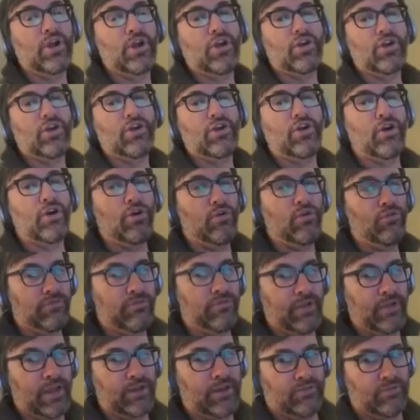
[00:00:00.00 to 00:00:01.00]

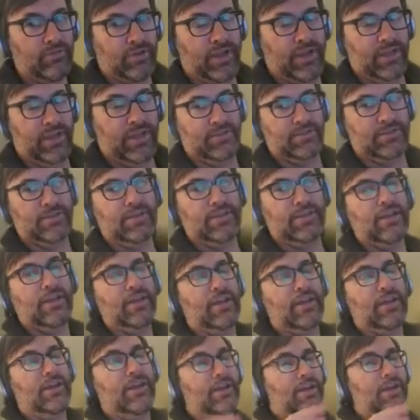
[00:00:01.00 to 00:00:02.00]
co-venerate
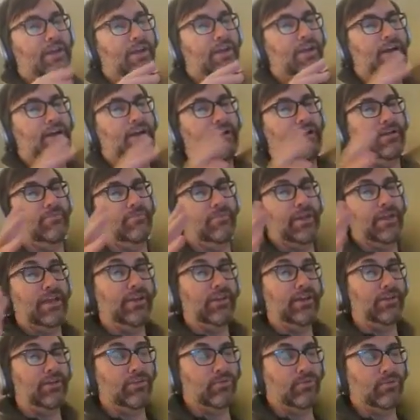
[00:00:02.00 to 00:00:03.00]
in
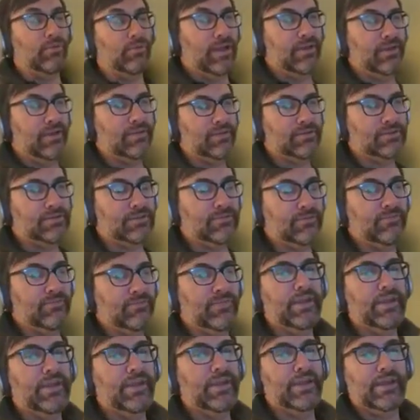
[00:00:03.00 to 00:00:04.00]
other ways,
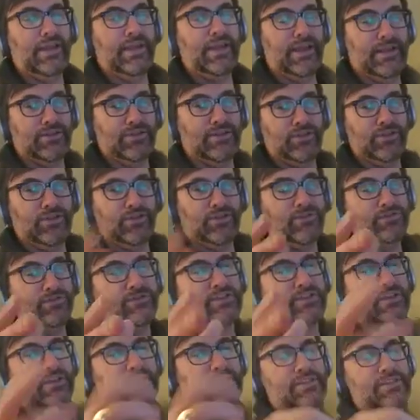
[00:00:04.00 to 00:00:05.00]
and to use an
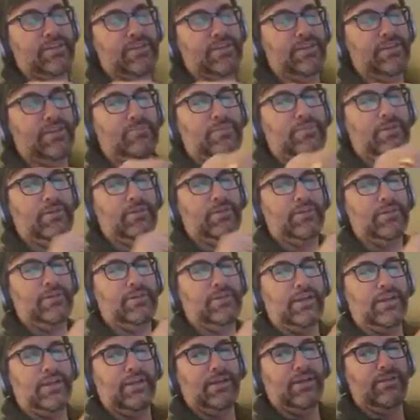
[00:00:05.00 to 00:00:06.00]
example,
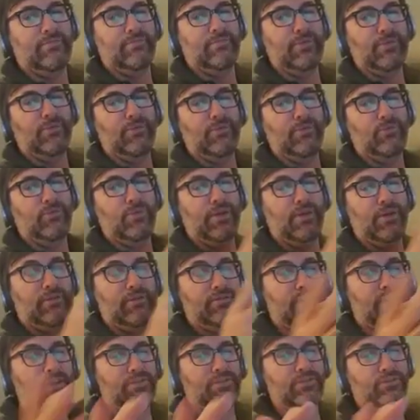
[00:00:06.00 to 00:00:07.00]
one of the
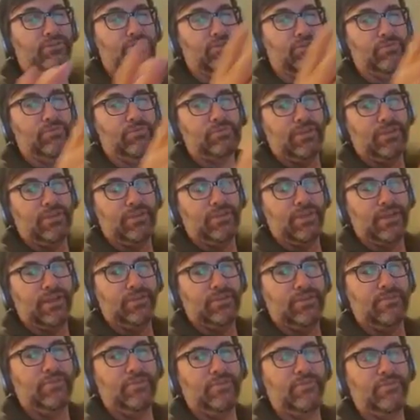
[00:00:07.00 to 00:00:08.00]
other groups at the active
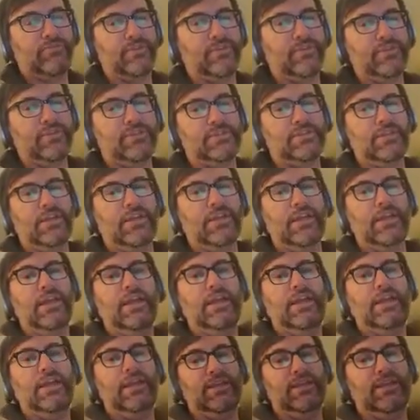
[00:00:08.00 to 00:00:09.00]
inference
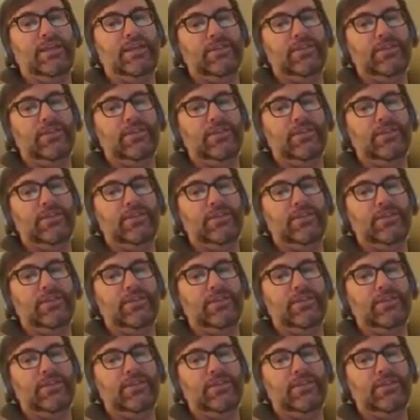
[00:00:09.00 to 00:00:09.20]
is